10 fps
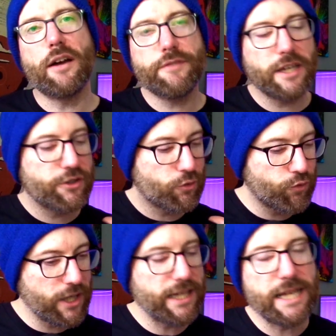I think it's a
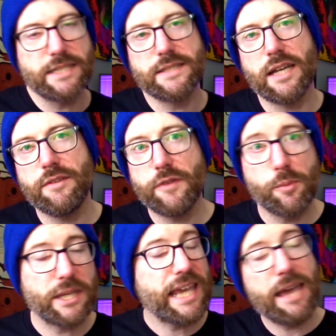really entertaining
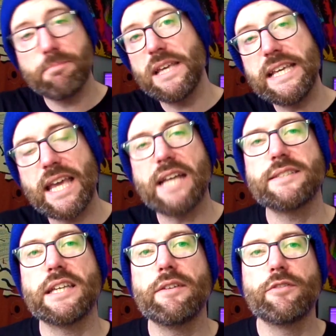film. It kept me
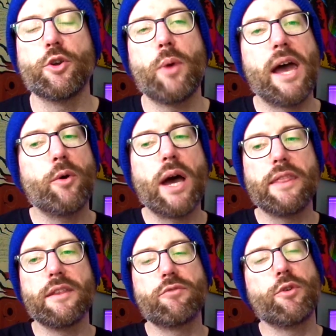guessing throughout,
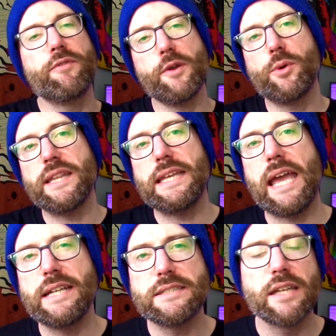and the reveal at the
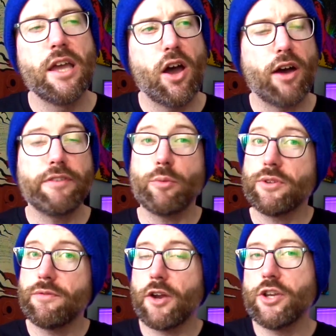end I think
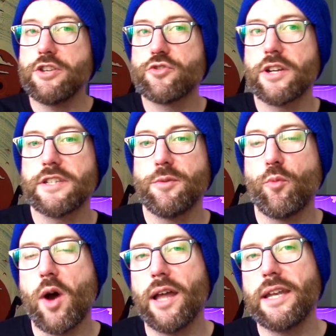was a very interesting
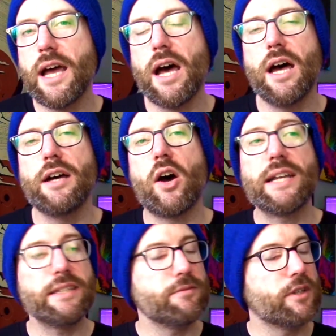one.
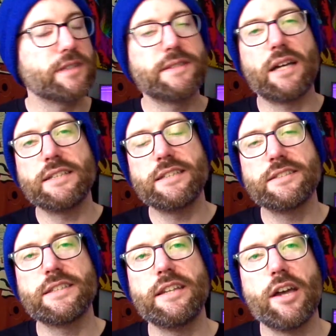I
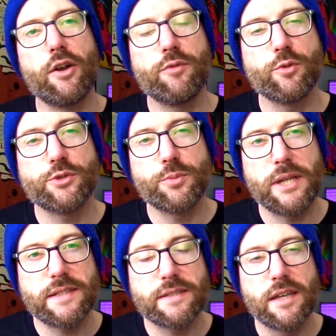didn't see the overall
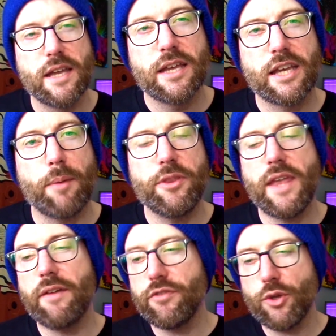twist coming
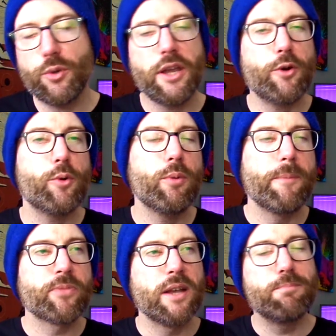there. A few little
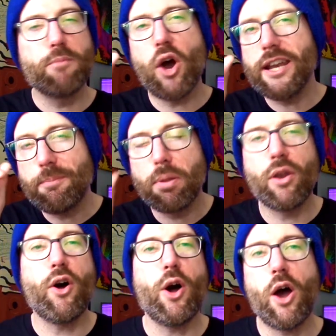minor
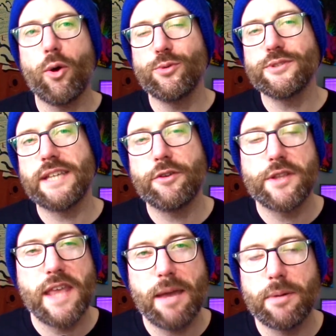plot holes here
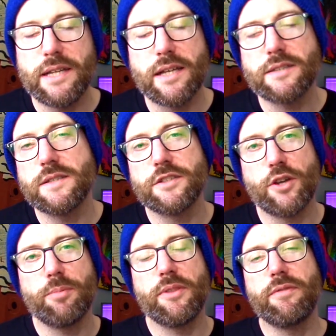and there, but it doesn't
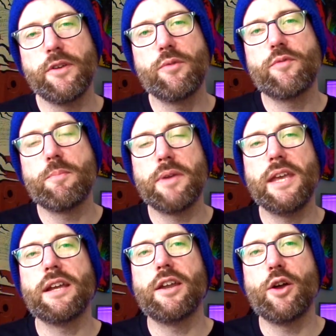stop the film from being an